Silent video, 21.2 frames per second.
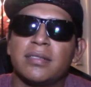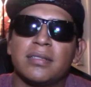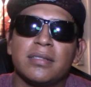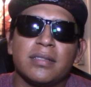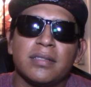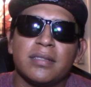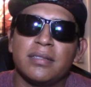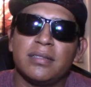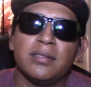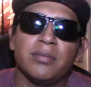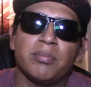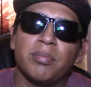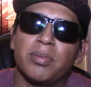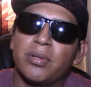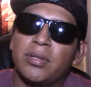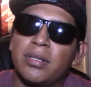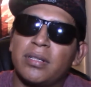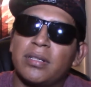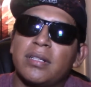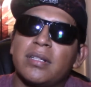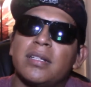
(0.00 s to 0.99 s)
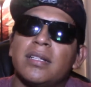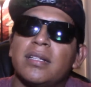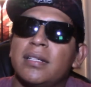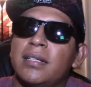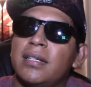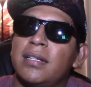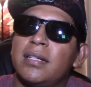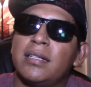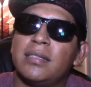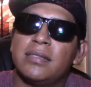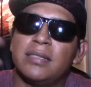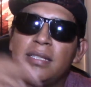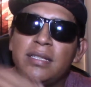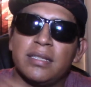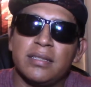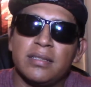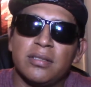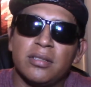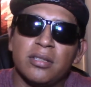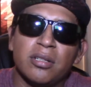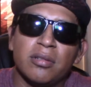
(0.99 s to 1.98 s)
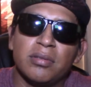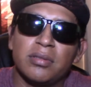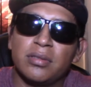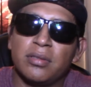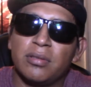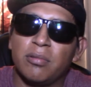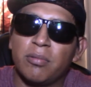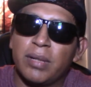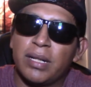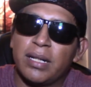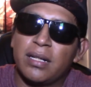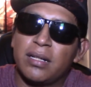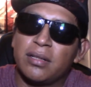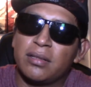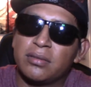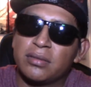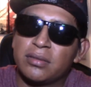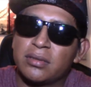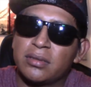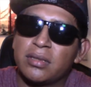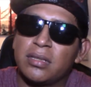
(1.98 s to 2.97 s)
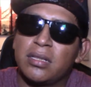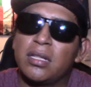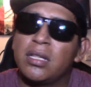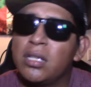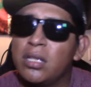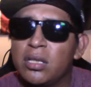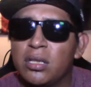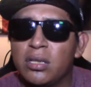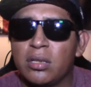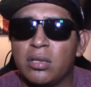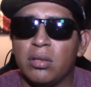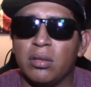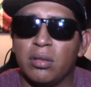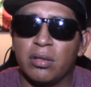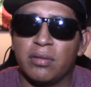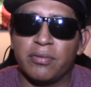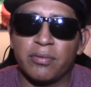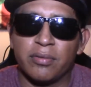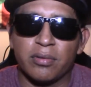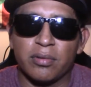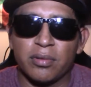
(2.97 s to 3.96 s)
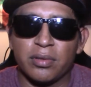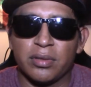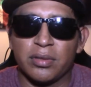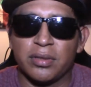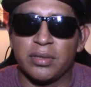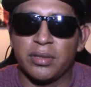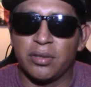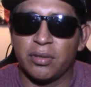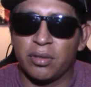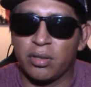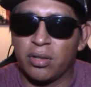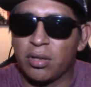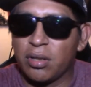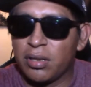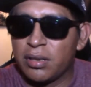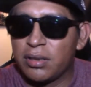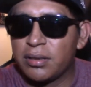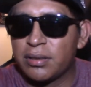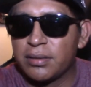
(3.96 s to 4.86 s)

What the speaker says: and you park. And then you go into the warehouse, you look for your cart